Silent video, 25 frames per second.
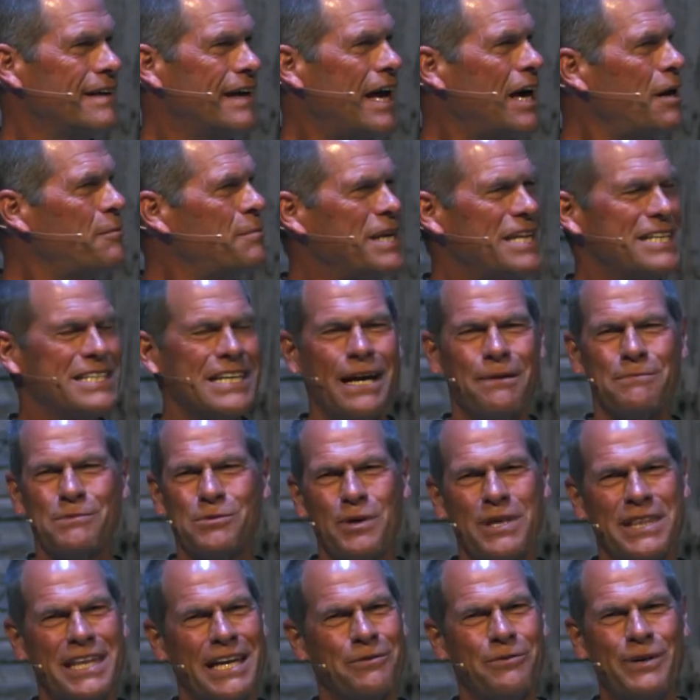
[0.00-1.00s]
How many times do
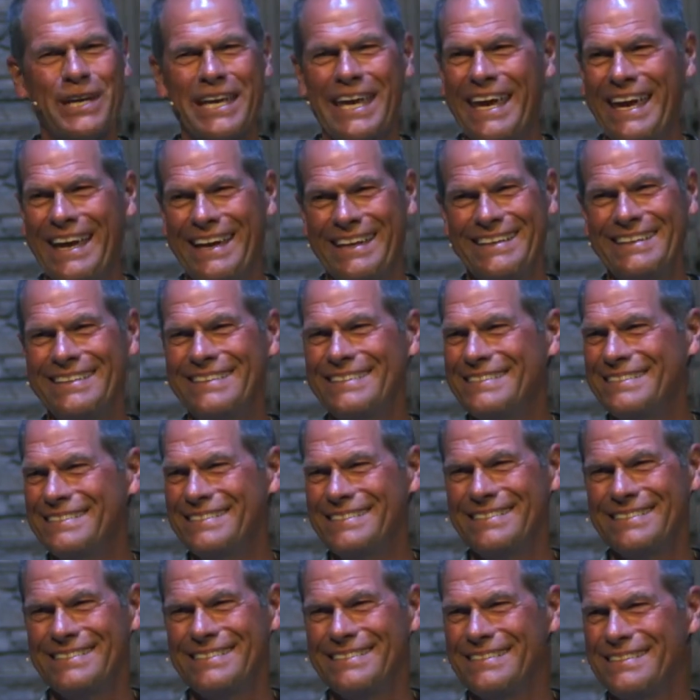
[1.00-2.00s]
we think we can?
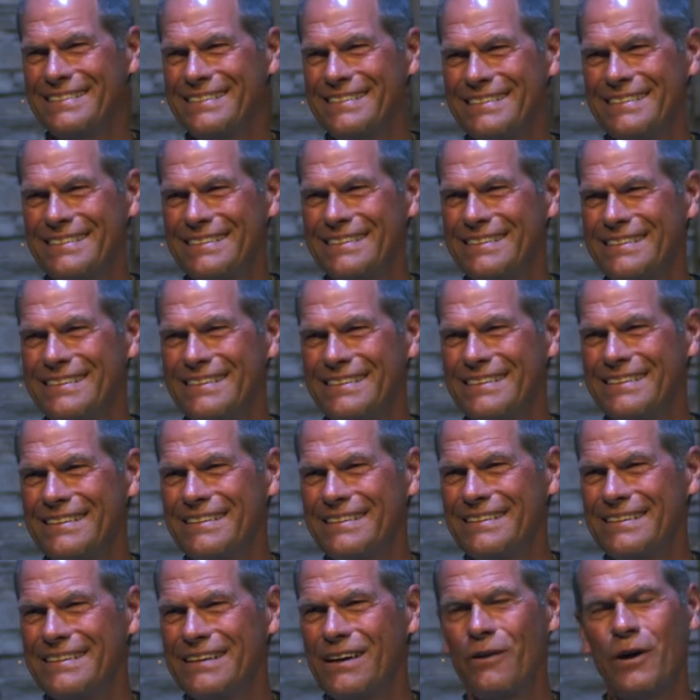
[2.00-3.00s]

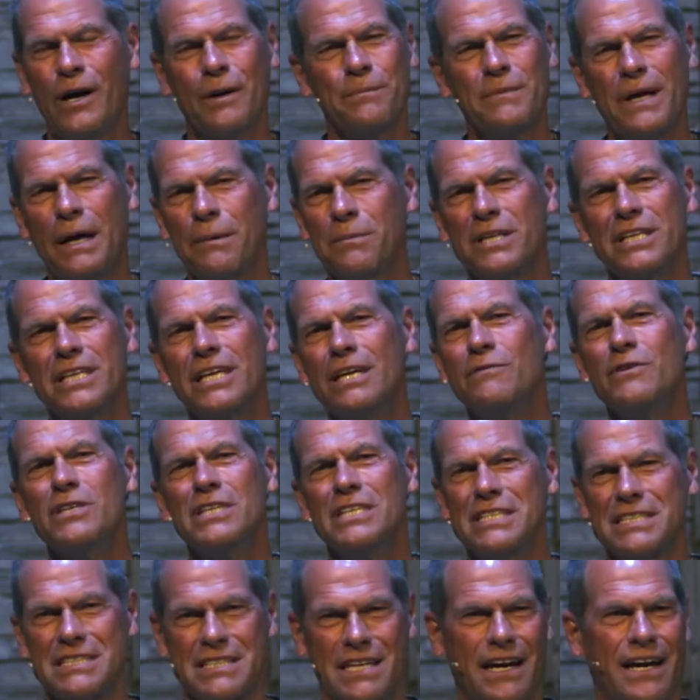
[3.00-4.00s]
Oh, I'm, I'm going to give you
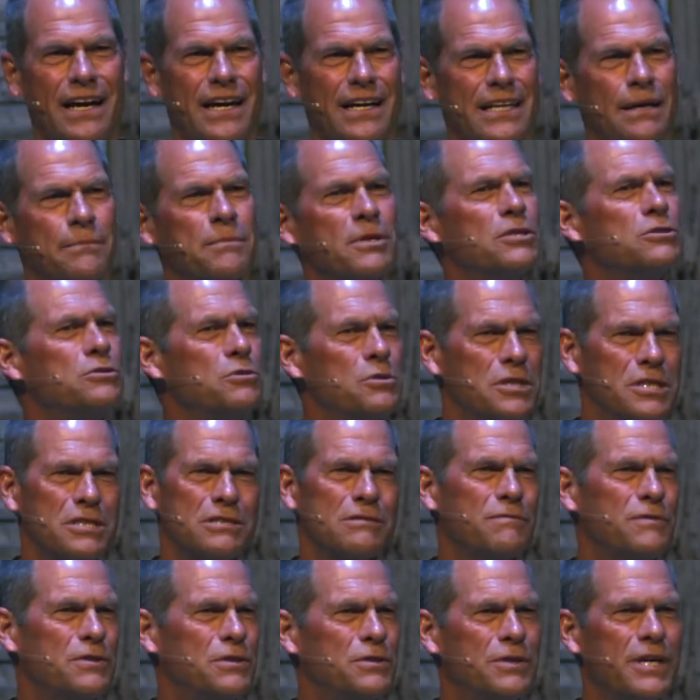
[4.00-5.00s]
this, God. I'm going to do this
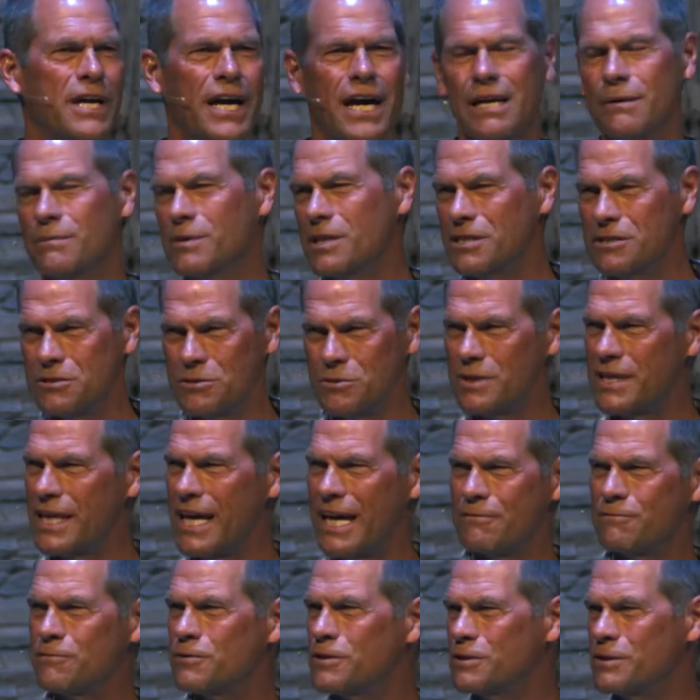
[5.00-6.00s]
for you, God. I'm going to do
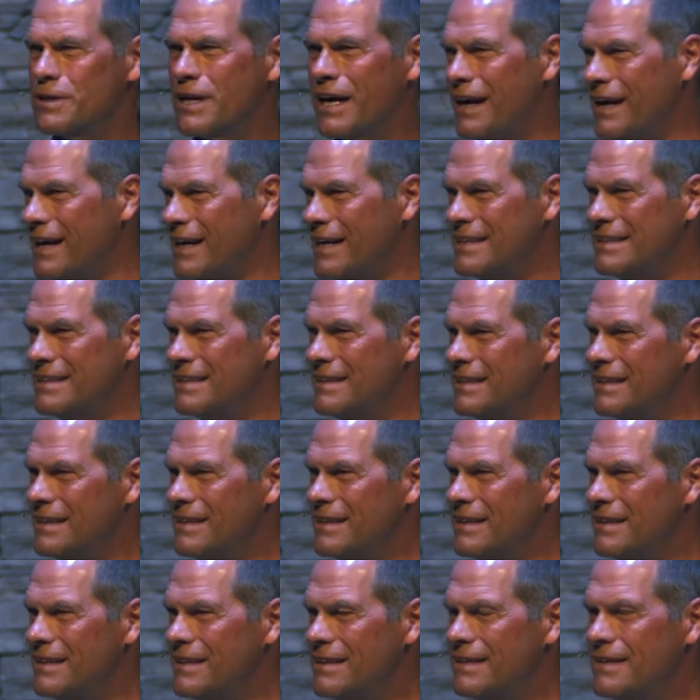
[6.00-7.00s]
that for you, God.
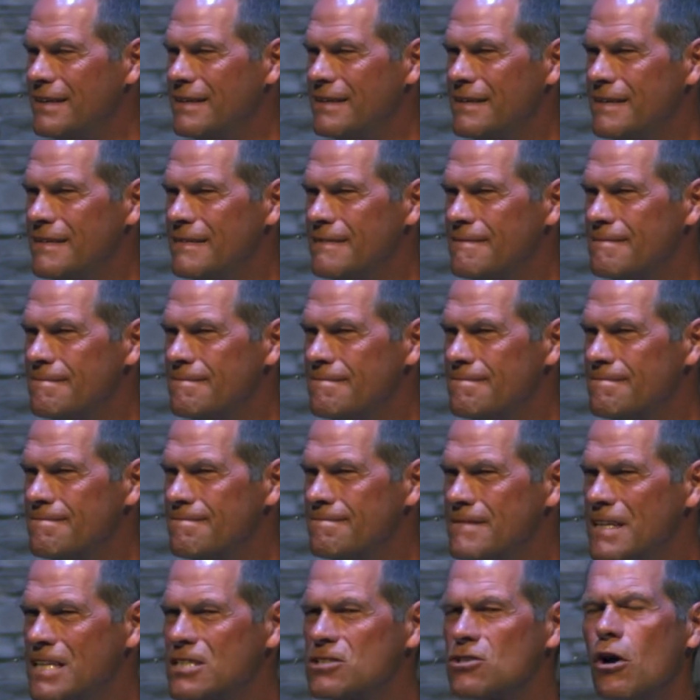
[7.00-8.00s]

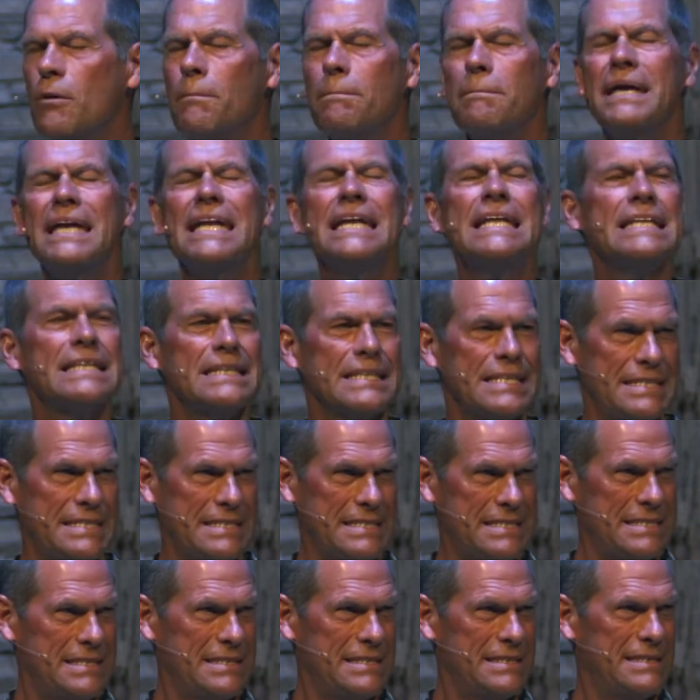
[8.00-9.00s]
It's all
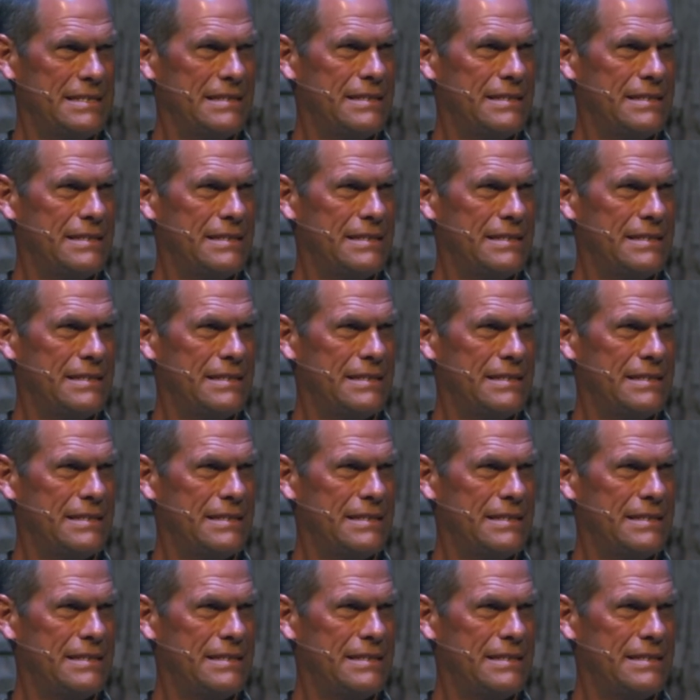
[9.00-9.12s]
meaningless